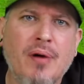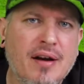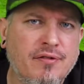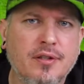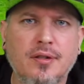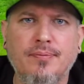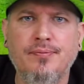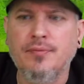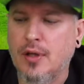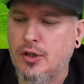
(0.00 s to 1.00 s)
breakfast.
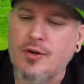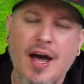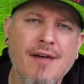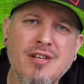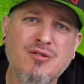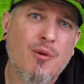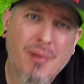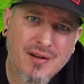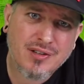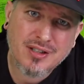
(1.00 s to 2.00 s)
You could have this for
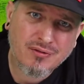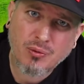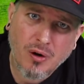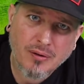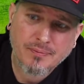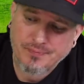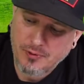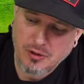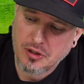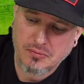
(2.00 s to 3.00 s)
breakfast if you want.
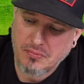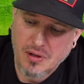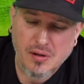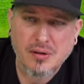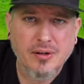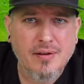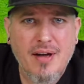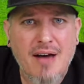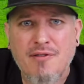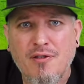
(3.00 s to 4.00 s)
You just
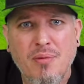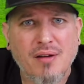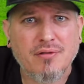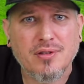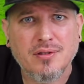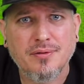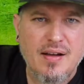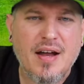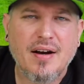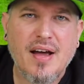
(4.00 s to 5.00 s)
have it for breakfast.
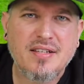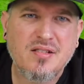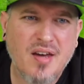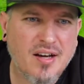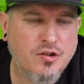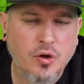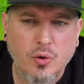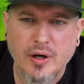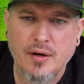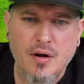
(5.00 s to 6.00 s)
Got a nice kick
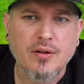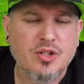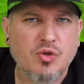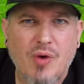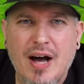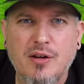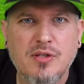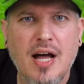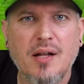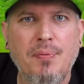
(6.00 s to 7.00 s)
to it. The
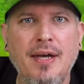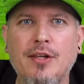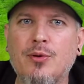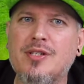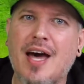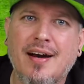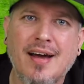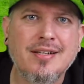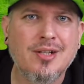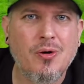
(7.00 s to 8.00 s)
serranos, jalapenos got a
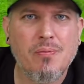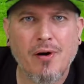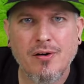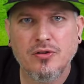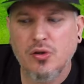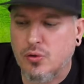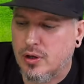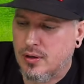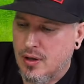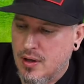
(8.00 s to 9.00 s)
nice little burn to
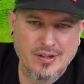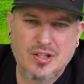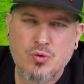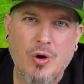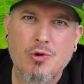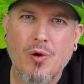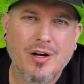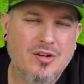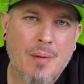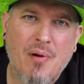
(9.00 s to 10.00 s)
it. This is one you
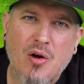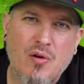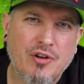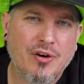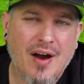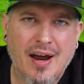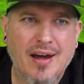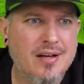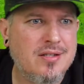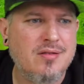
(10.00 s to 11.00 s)
want to dump all over your
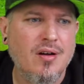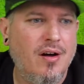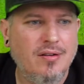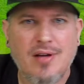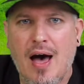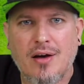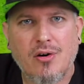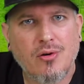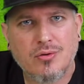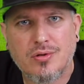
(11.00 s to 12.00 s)
eggs,
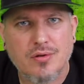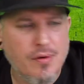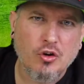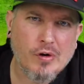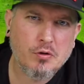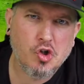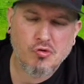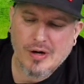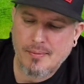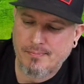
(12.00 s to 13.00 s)
tacos, grilled
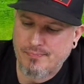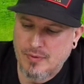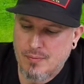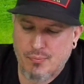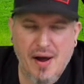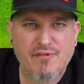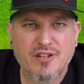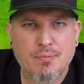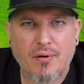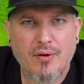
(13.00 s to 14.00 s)
shrimp, breakfast